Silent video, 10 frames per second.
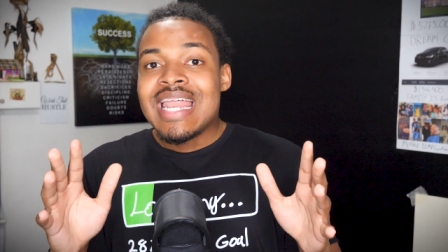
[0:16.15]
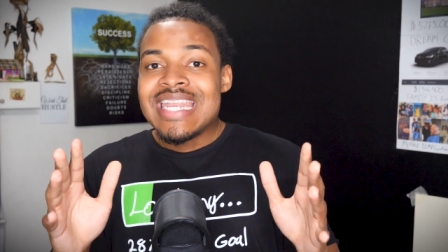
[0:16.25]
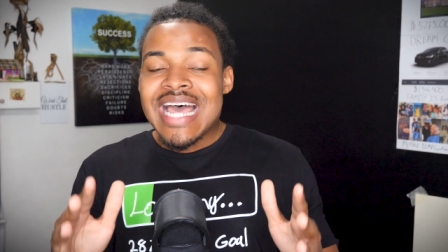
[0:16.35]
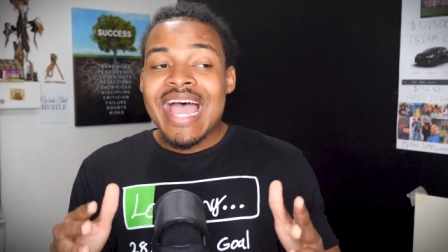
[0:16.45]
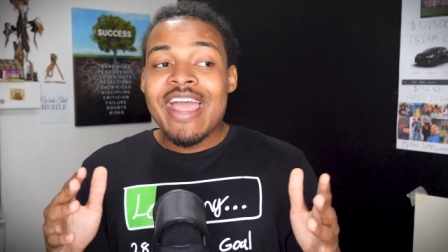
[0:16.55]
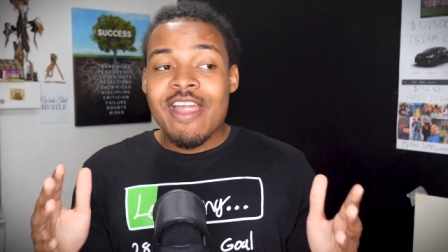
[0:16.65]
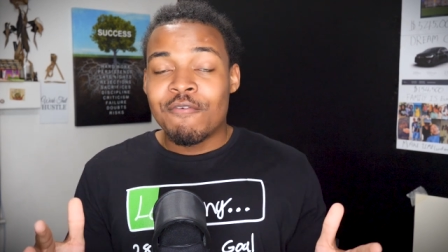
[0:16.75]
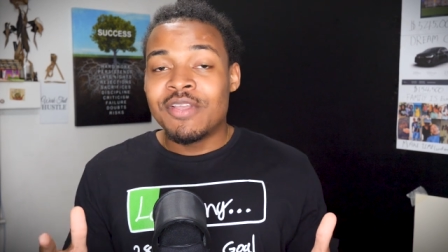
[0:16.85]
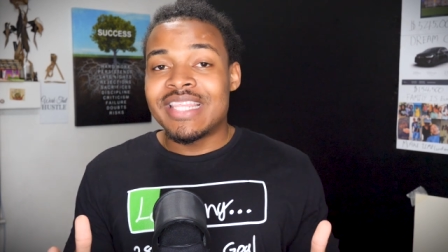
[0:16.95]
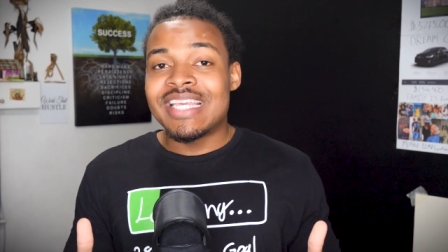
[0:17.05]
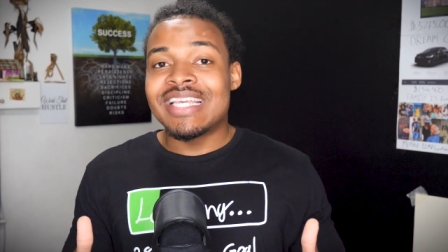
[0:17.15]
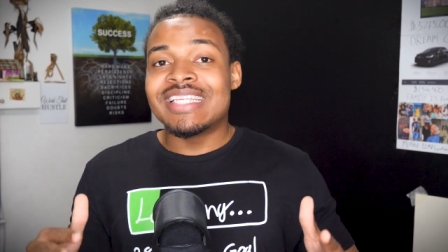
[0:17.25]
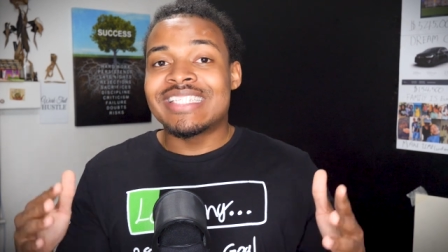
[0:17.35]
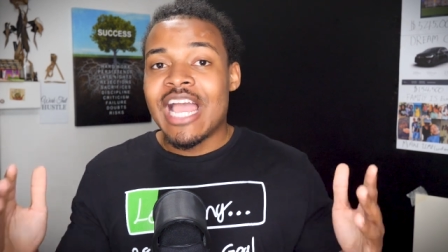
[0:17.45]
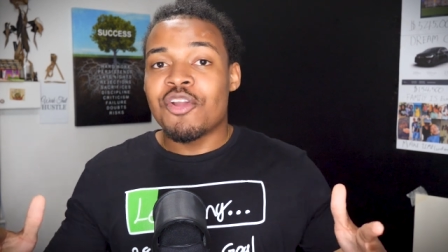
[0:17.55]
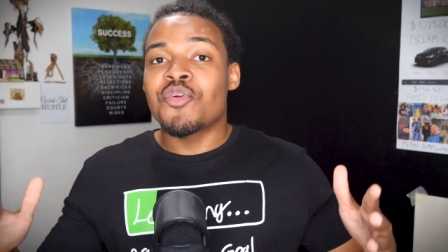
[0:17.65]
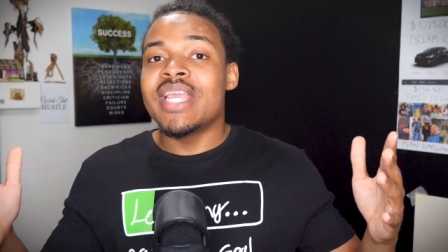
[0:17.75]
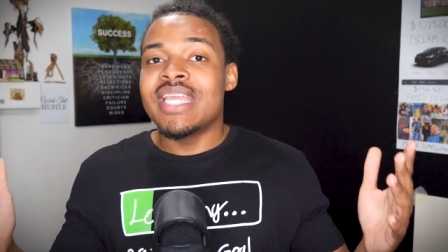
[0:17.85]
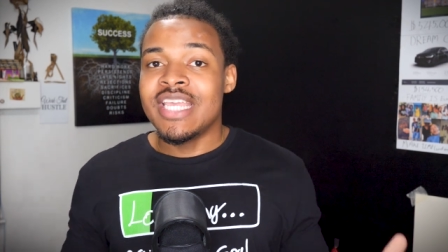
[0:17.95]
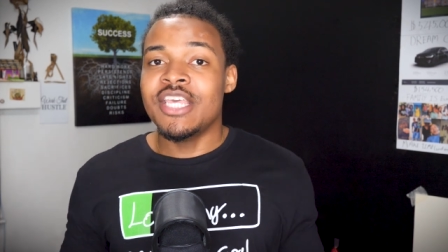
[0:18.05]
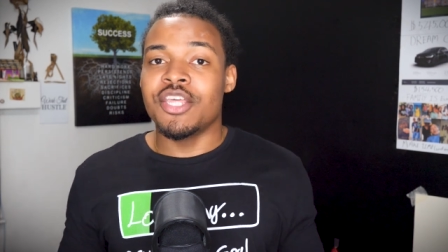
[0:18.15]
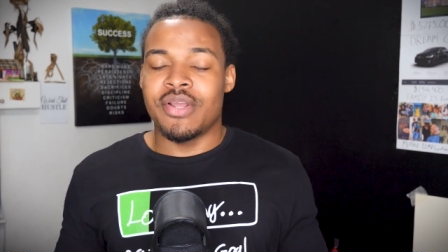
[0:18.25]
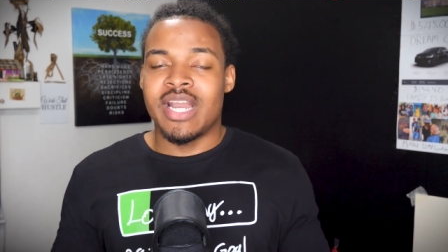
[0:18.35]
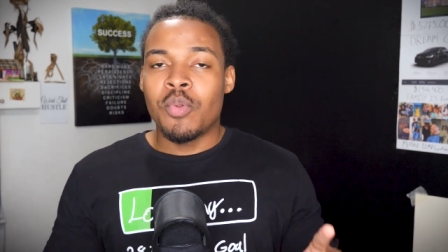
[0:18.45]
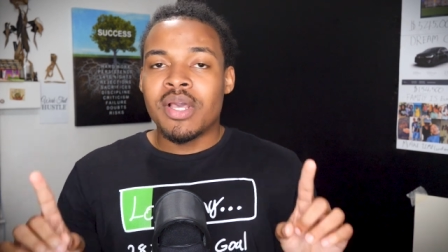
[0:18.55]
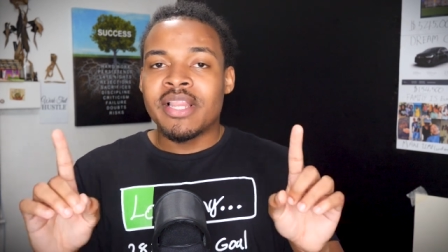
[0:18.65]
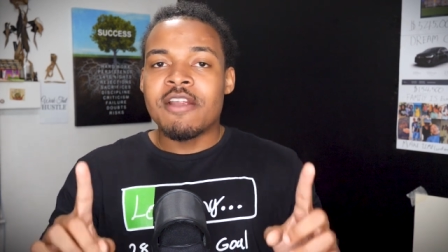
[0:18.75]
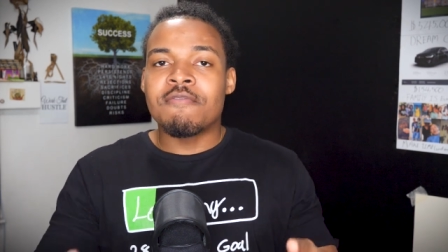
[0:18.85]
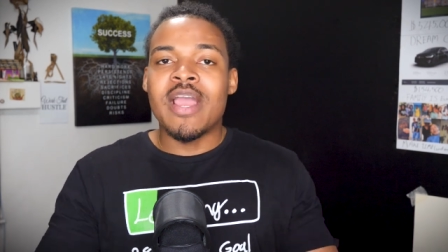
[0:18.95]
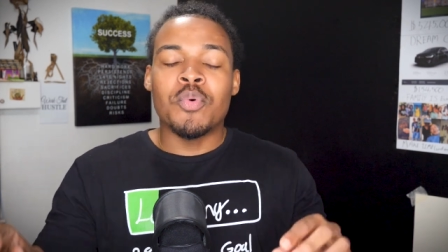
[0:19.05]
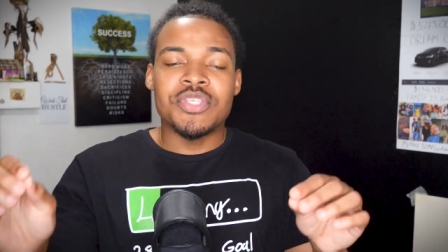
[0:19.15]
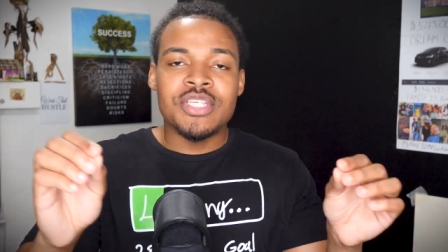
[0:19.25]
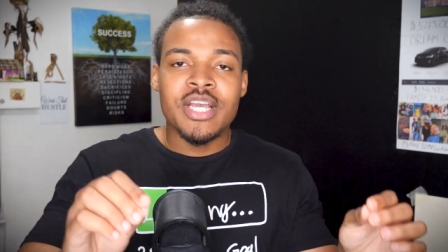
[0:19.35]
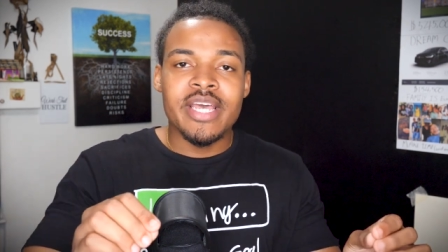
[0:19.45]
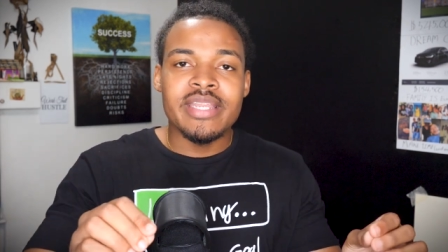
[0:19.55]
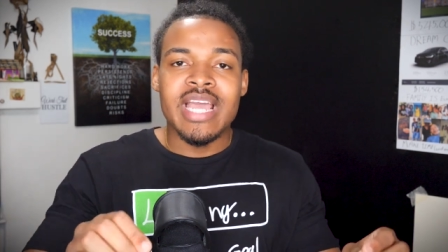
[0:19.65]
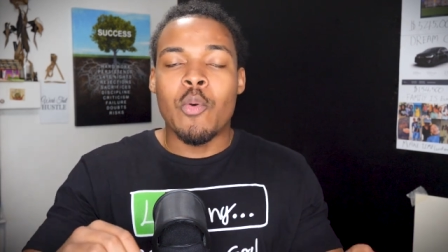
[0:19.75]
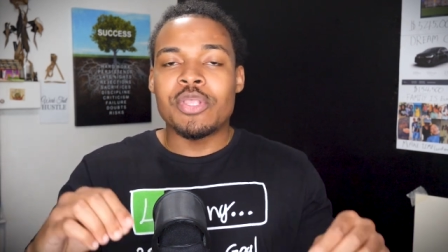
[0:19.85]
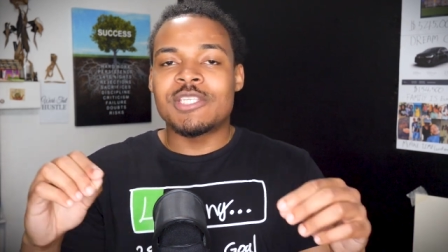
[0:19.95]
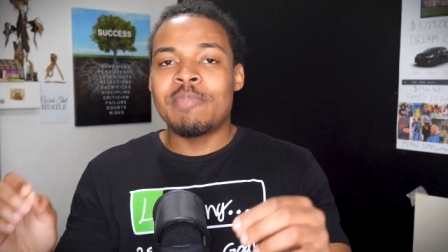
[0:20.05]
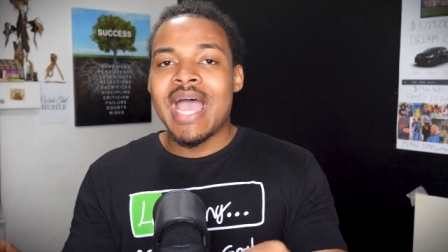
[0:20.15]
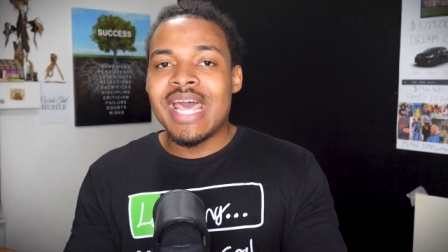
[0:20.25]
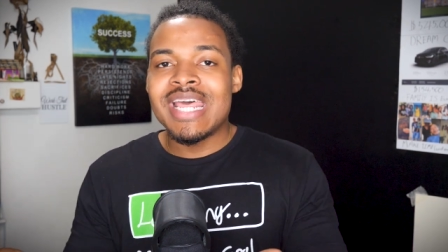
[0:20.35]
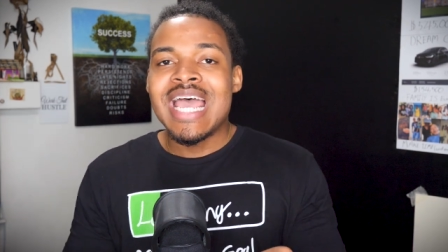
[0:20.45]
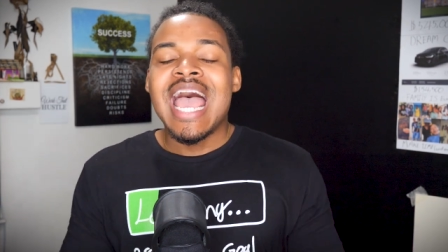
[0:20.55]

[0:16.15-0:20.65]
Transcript: Not everything is that great either. And I want to clarify what's good and what's bad.